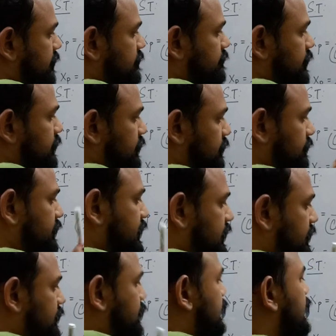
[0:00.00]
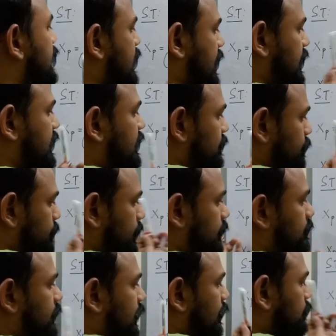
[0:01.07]
inverse of this, and we
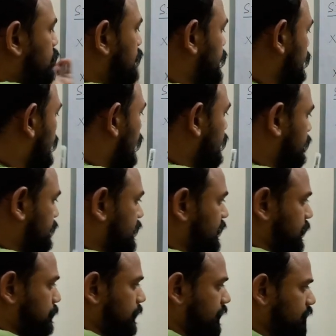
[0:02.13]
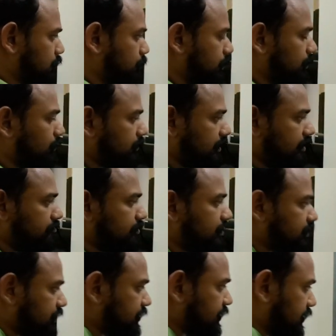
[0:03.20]
are allowed to do all of this because we know the
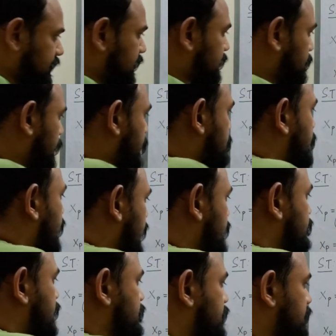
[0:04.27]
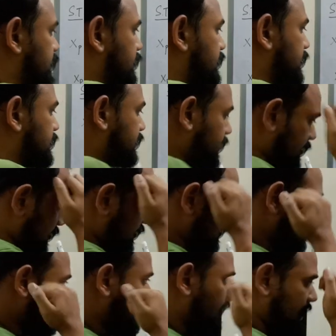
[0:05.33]
inverses exist, the multiplicative inverses exist.
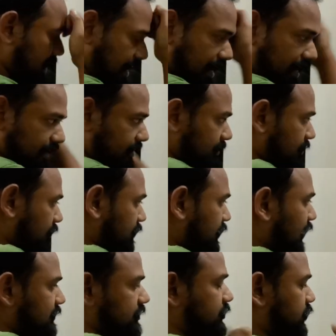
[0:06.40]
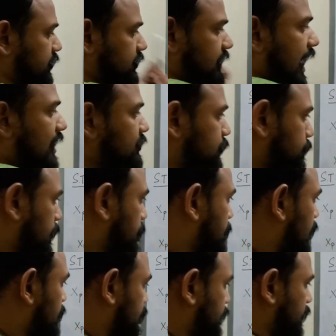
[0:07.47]
And that's just the algebra
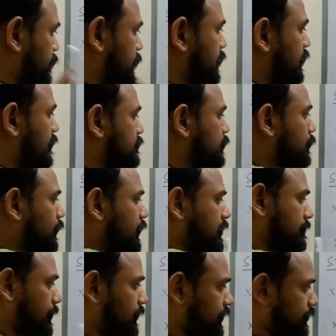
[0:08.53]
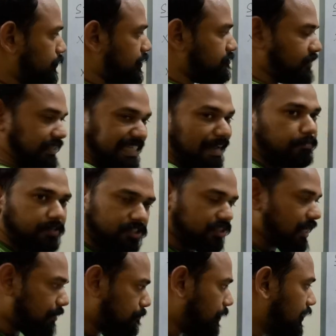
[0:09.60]
part of it. We don't have to worry about it. We have established
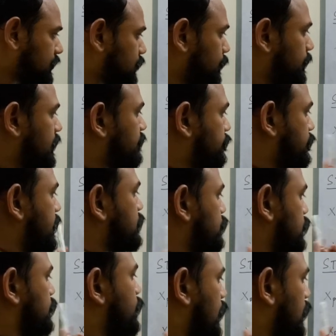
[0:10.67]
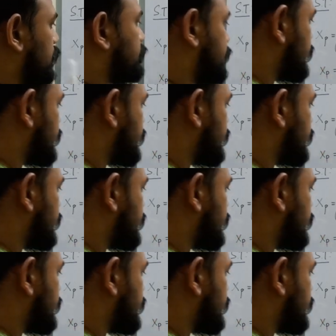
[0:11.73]
that part, so we are free to do all of